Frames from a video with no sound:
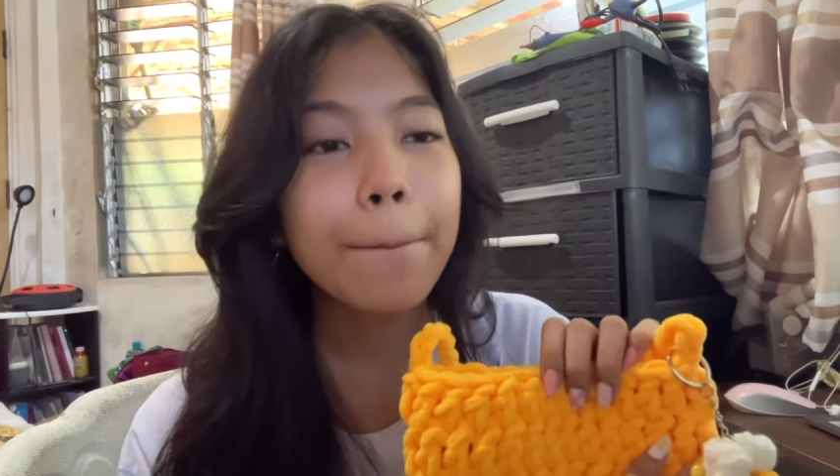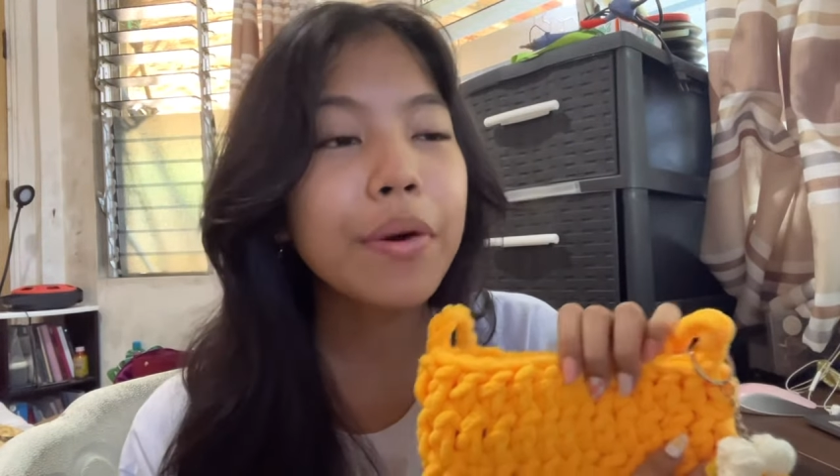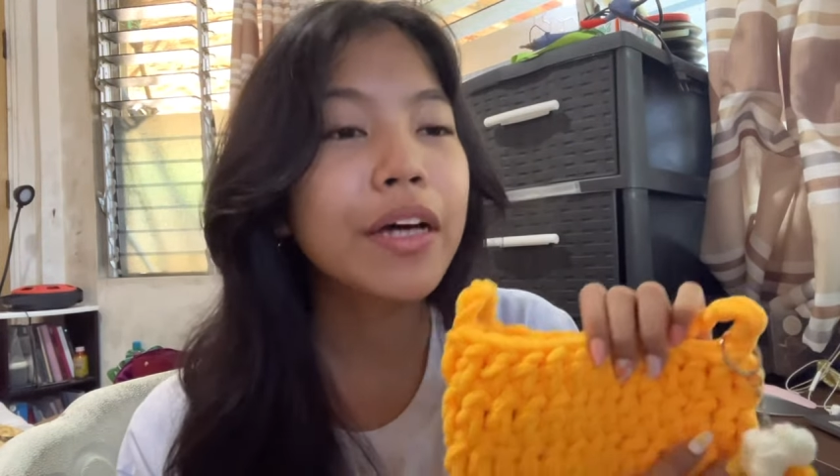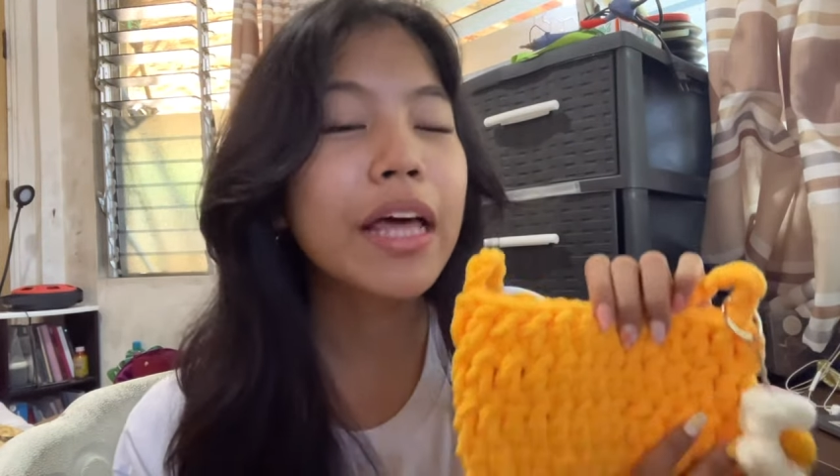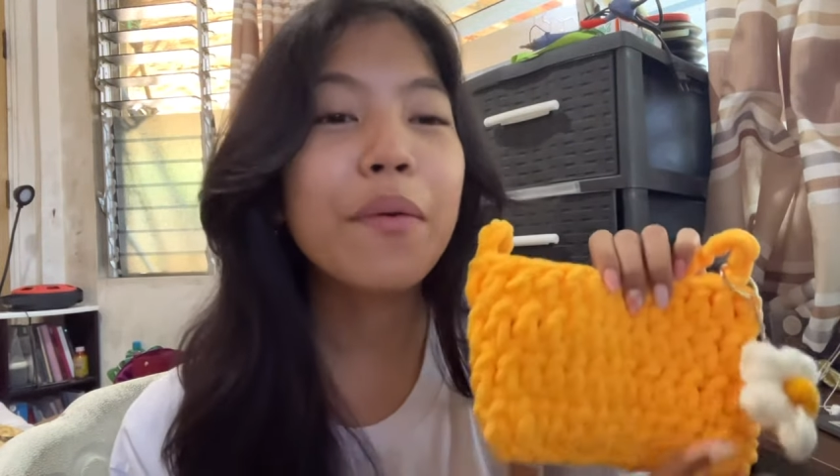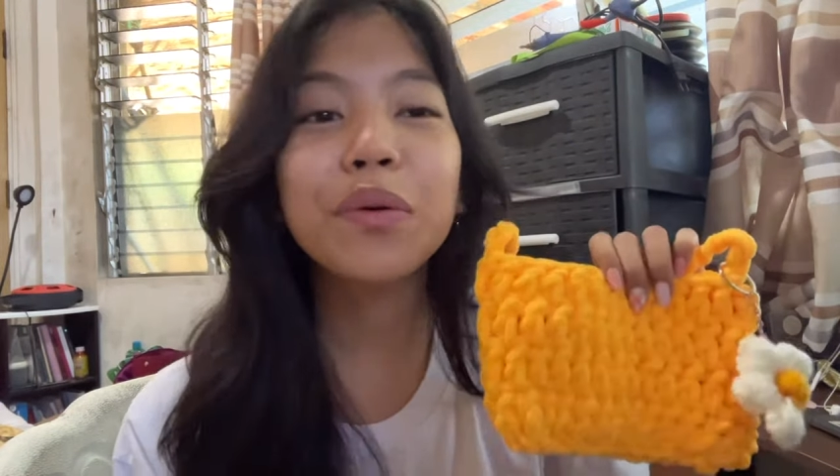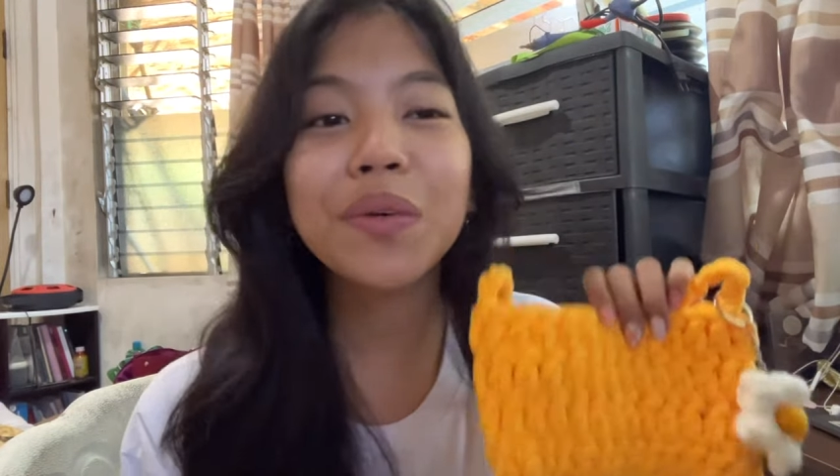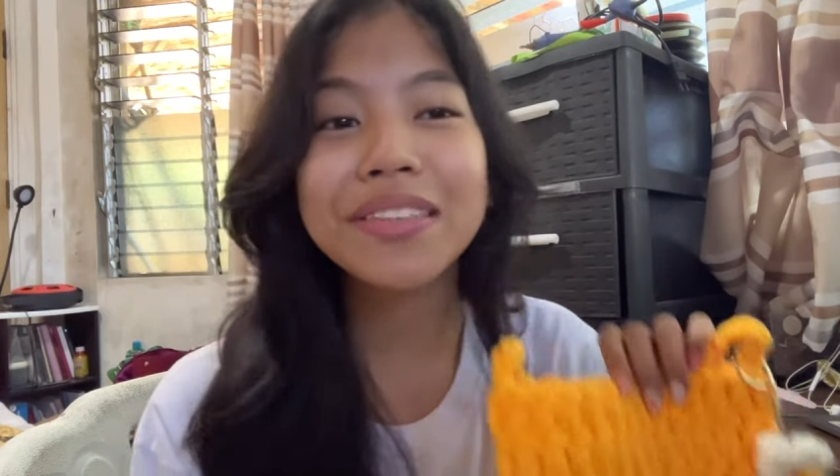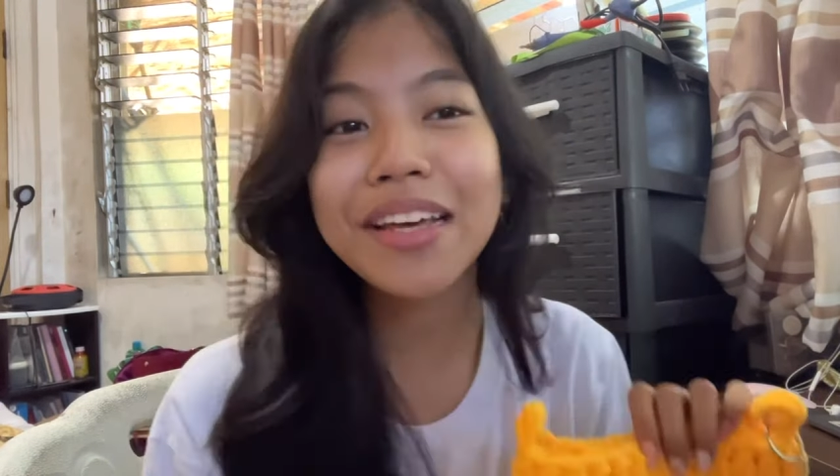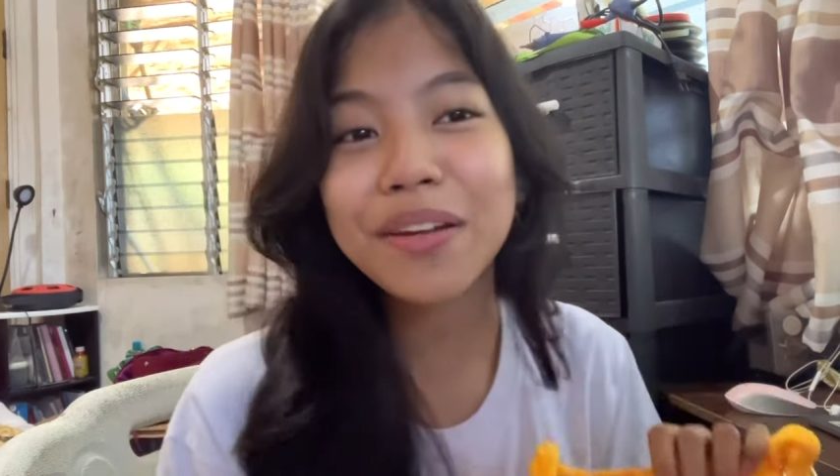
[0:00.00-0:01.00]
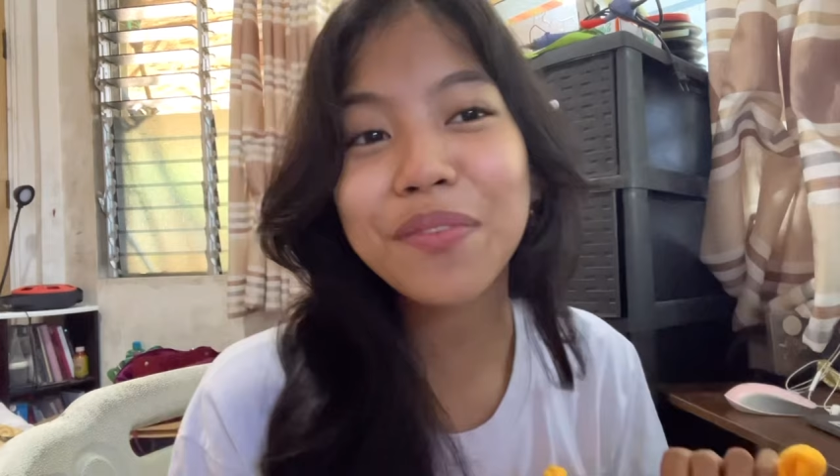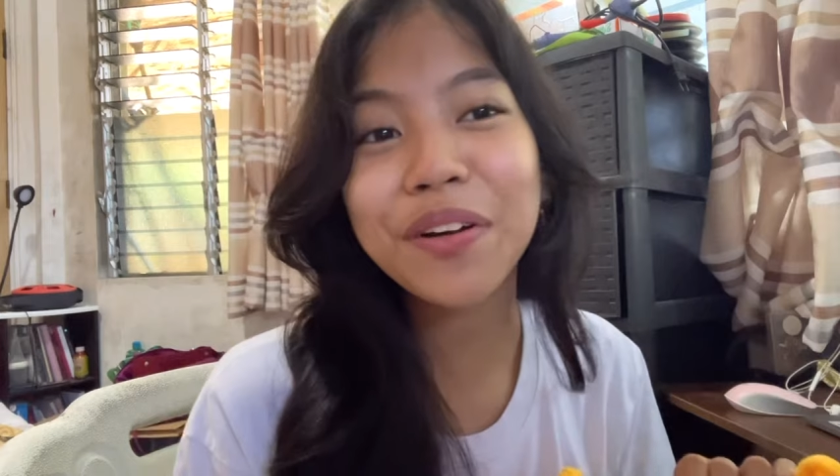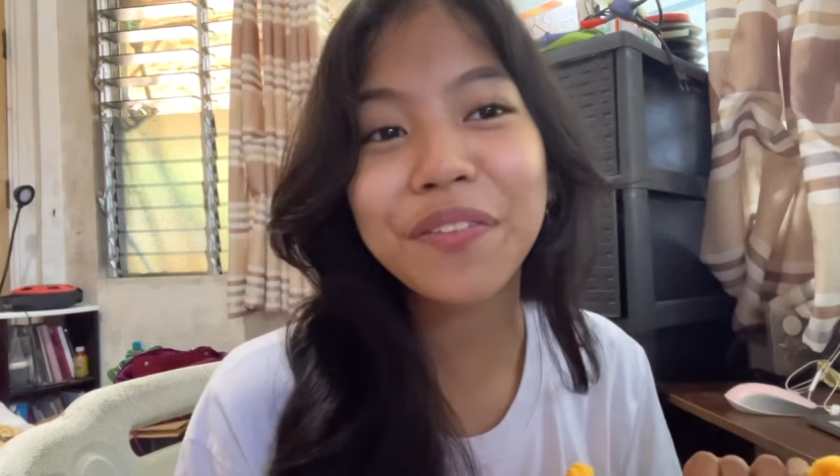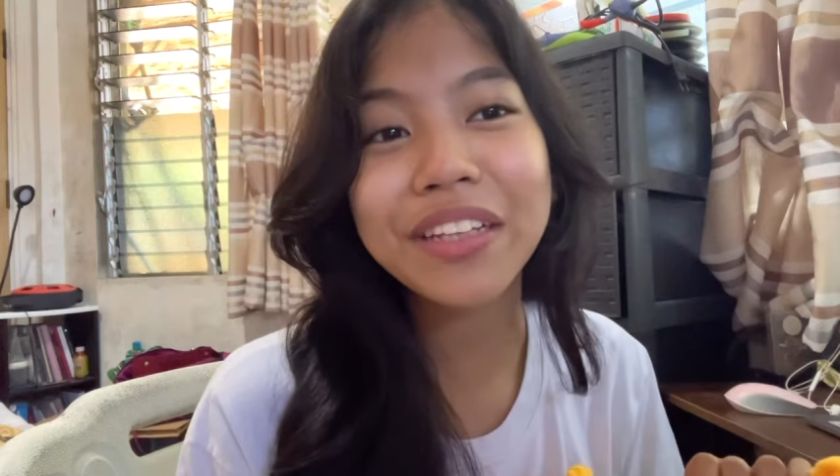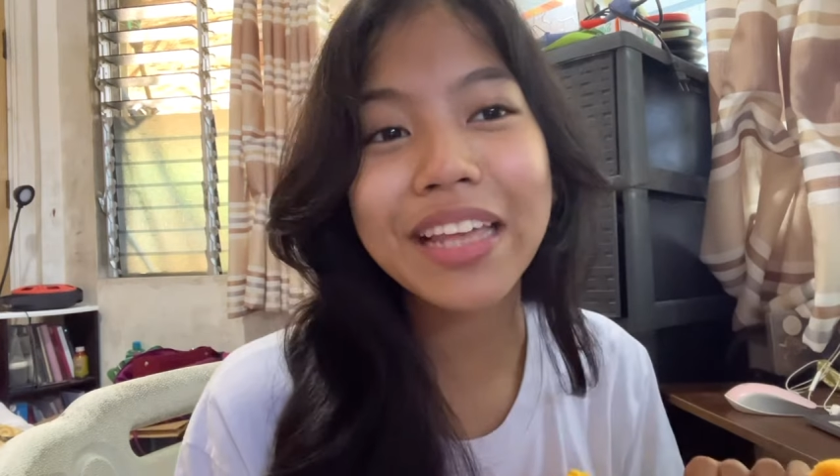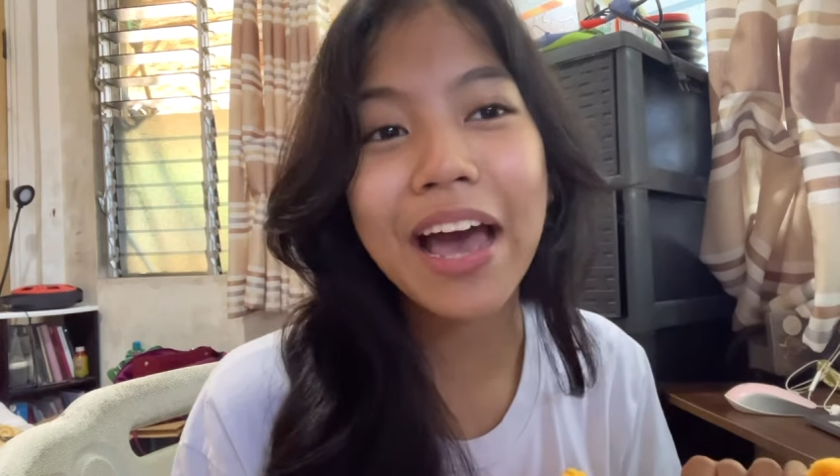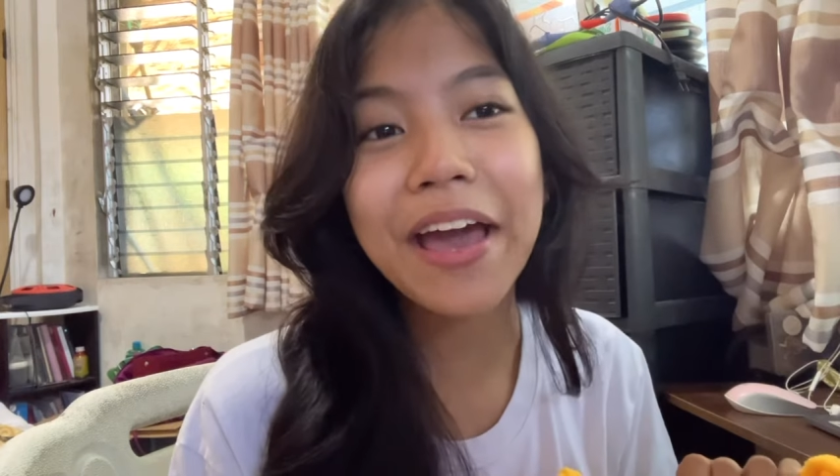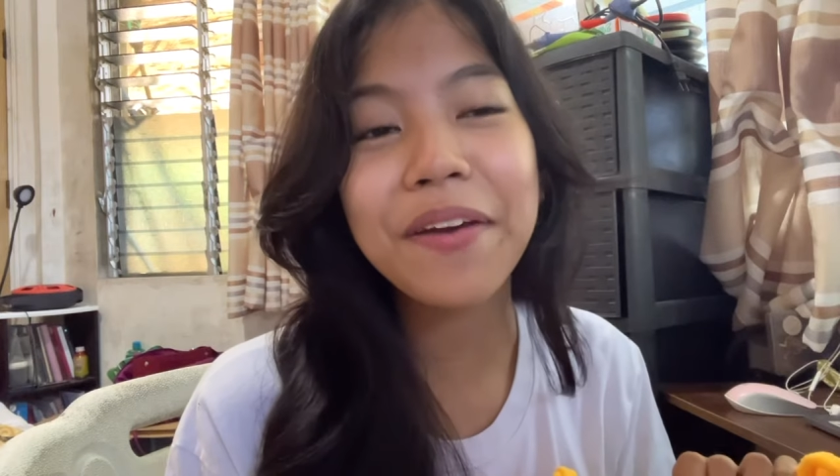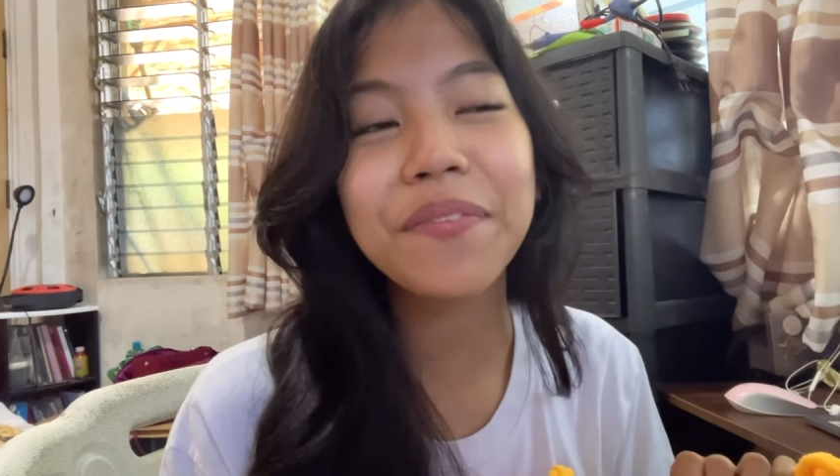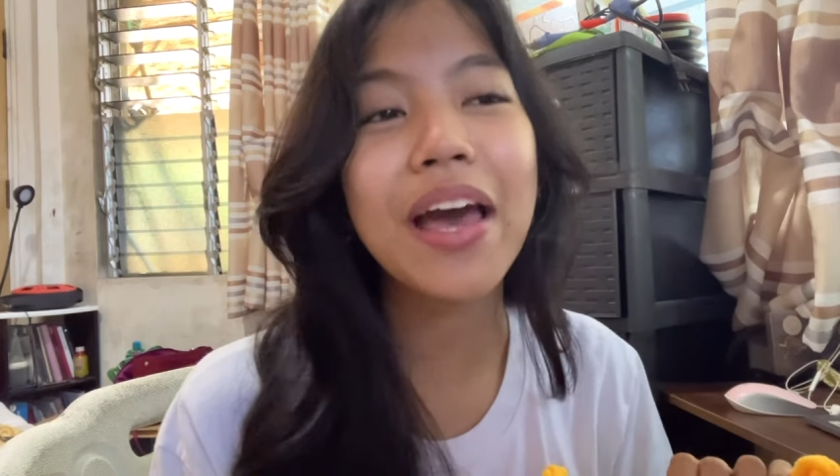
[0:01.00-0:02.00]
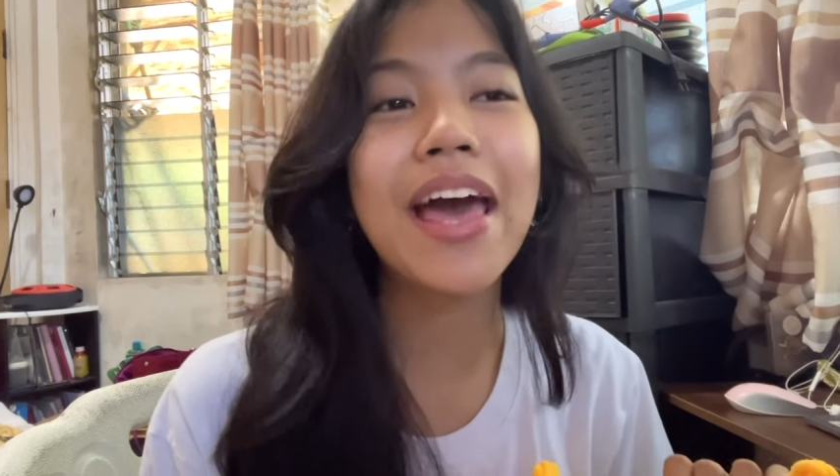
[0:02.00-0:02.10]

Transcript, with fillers: but I won't waste any more of your time